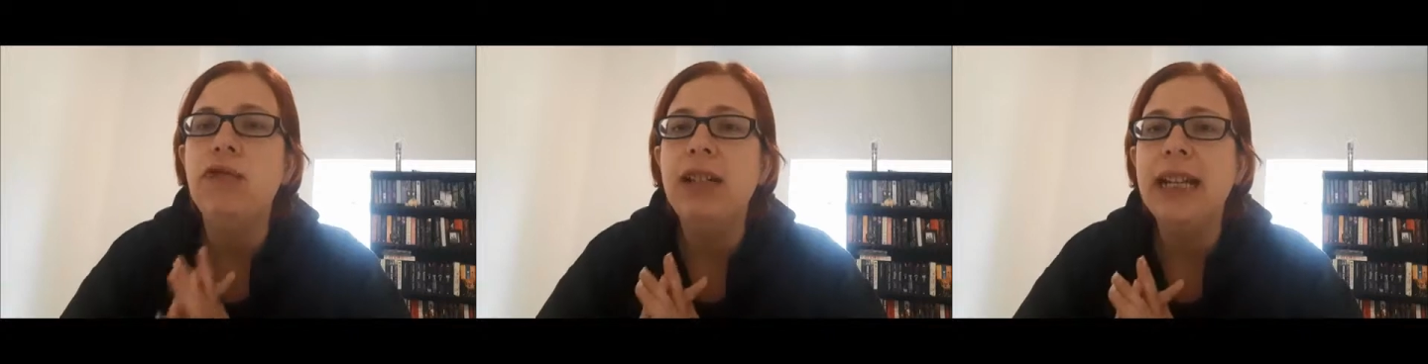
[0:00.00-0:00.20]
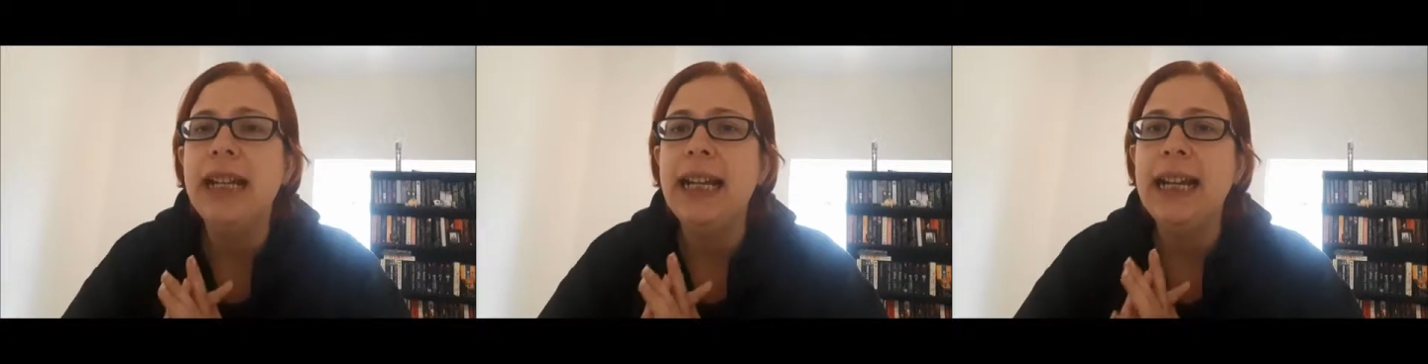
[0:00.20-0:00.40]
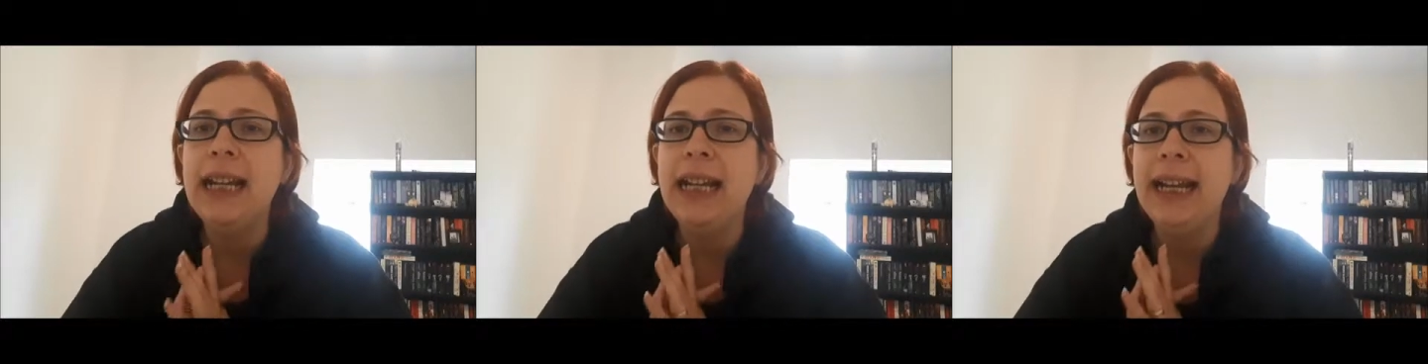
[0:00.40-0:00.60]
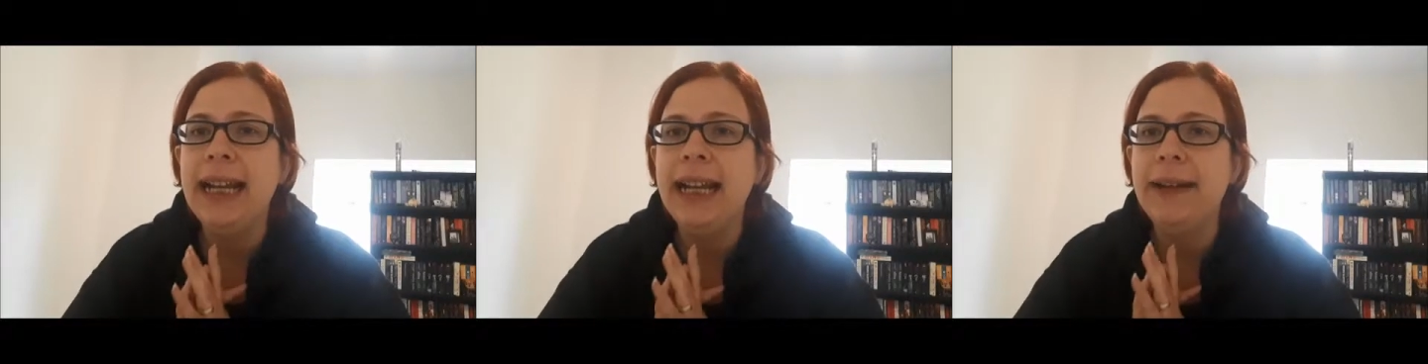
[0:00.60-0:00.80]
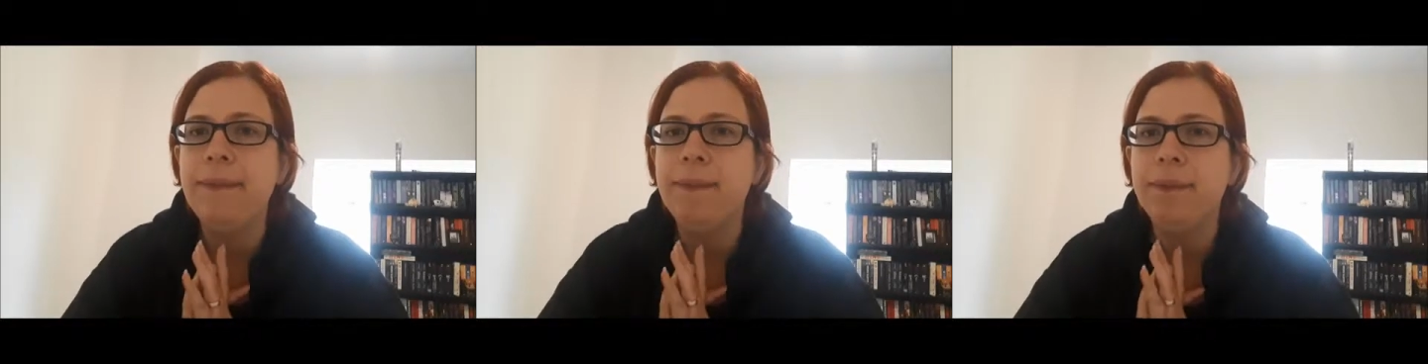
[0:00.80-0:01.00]

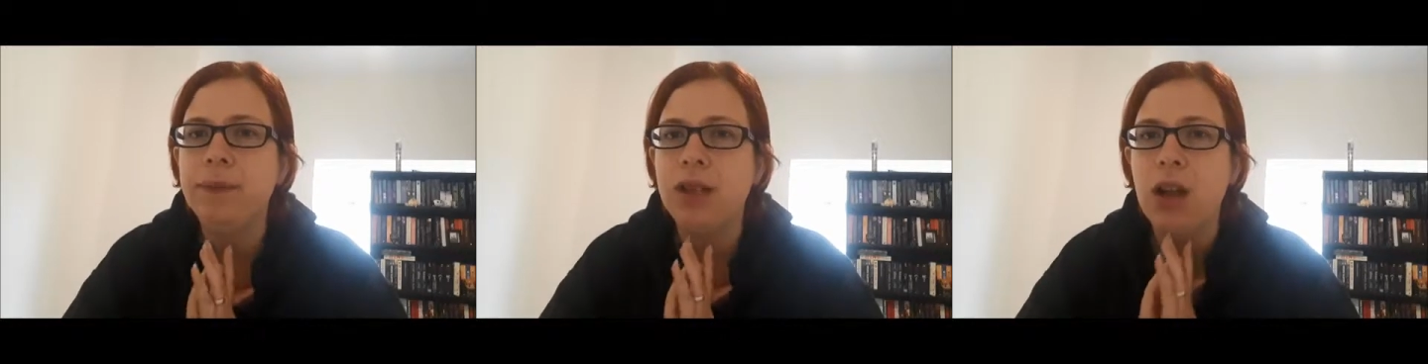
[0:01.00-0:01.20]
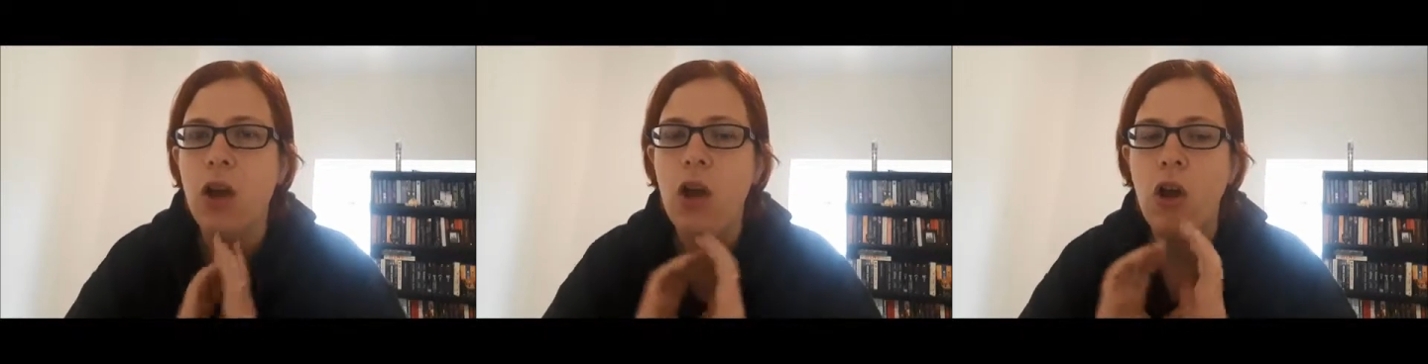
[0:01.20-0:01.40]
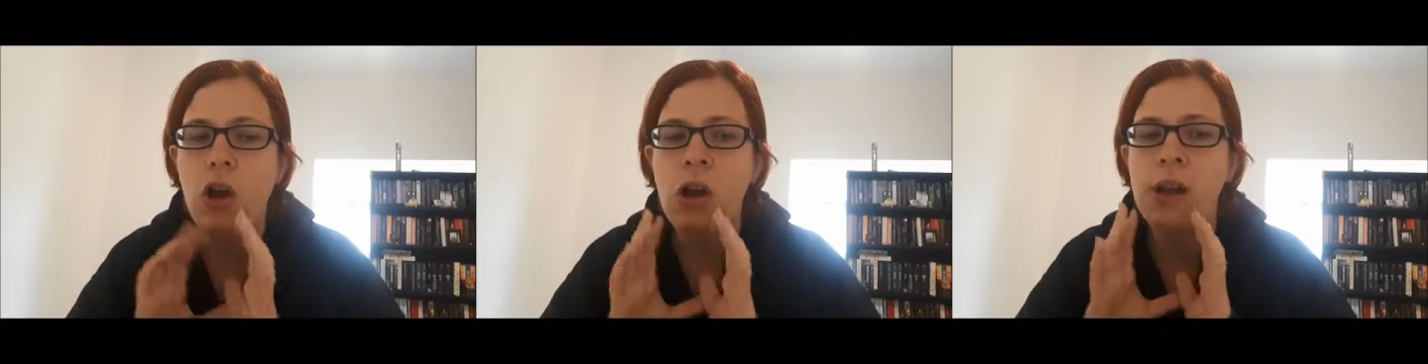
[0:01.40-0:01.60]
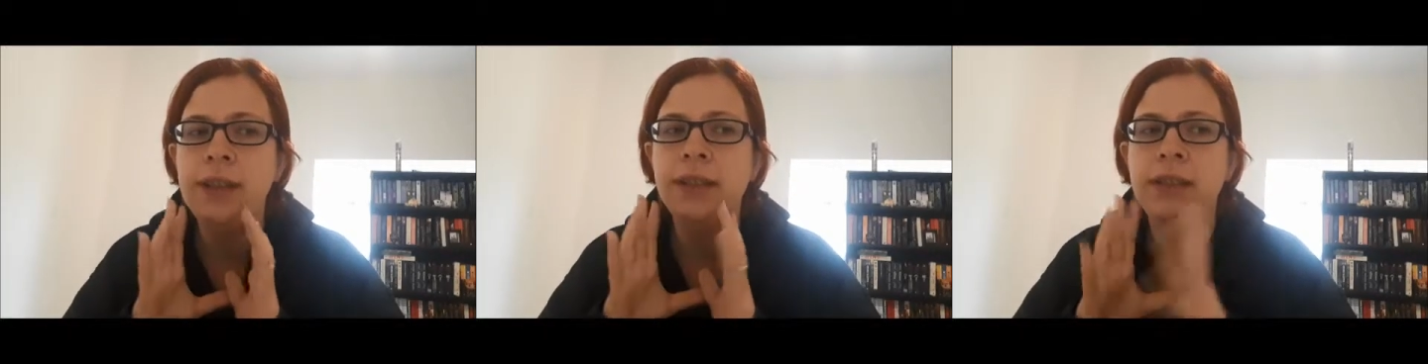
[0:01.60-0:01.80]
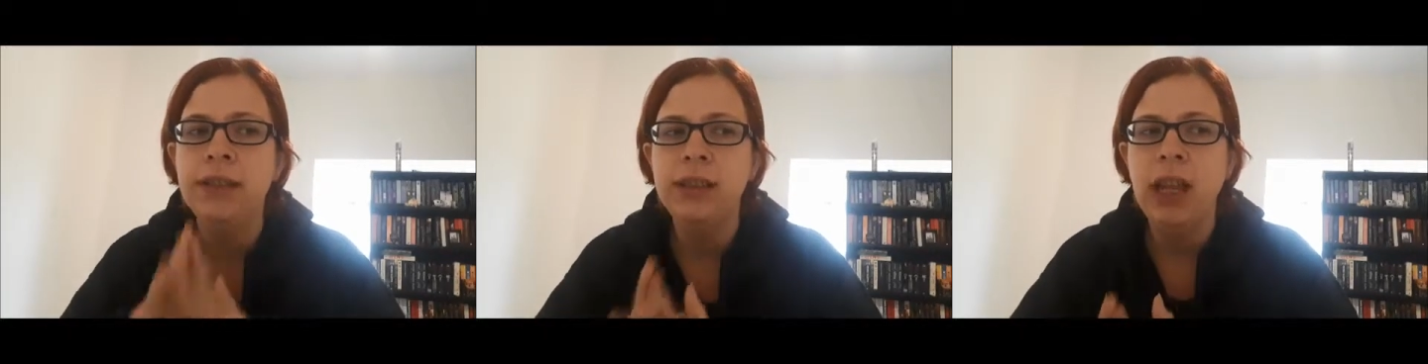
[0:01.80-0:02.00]
really hot
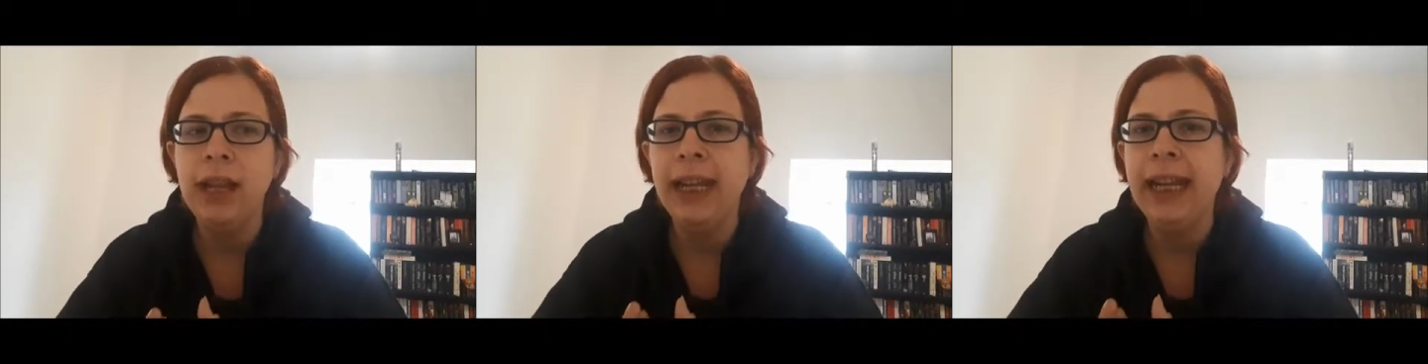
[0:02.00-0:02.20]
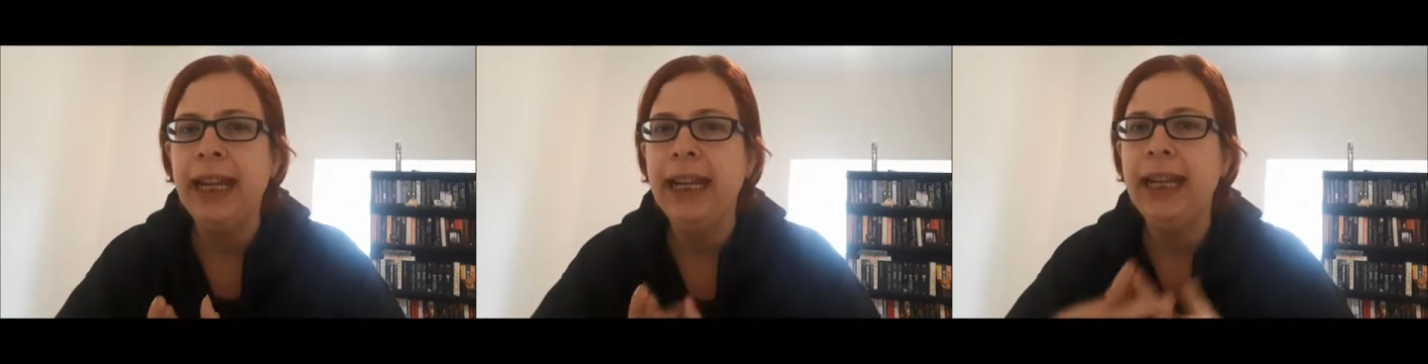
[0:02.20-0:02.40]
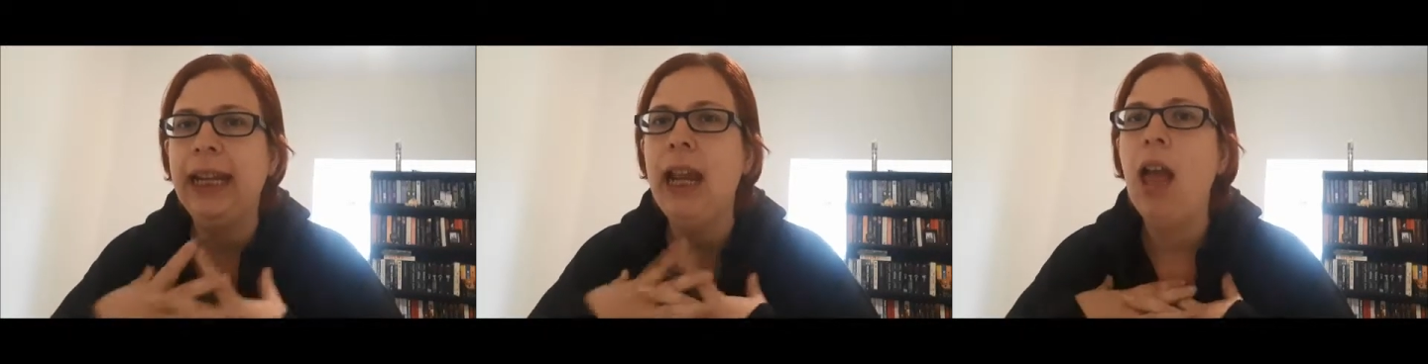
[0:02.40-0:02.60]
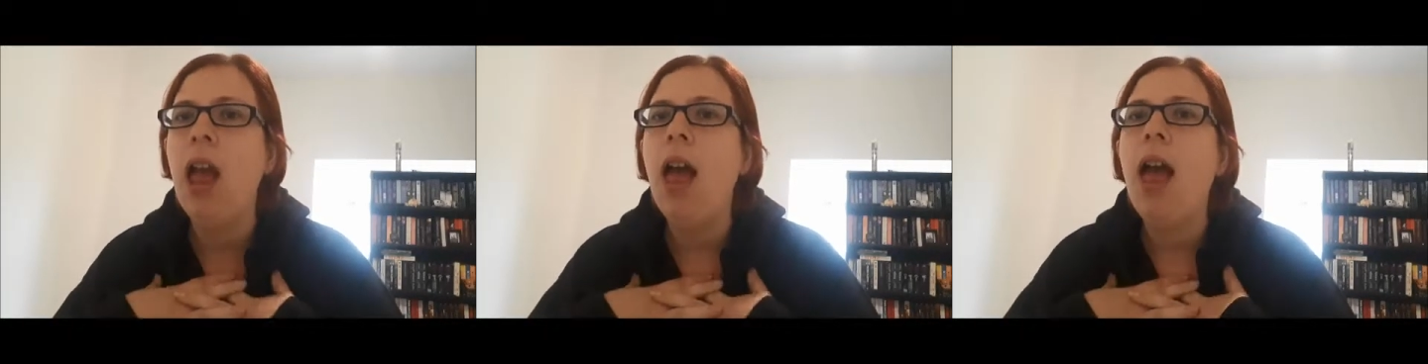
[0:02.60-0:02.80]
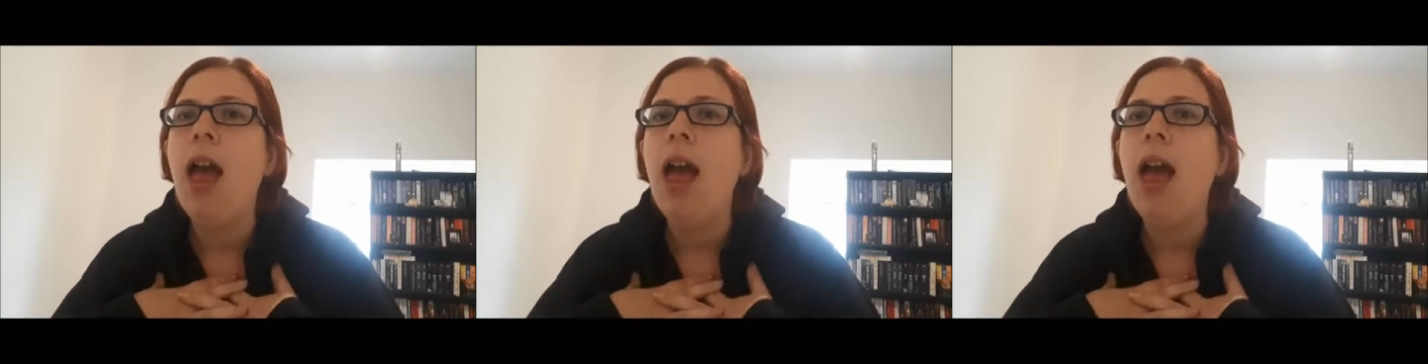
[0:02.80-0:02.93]
and sunny,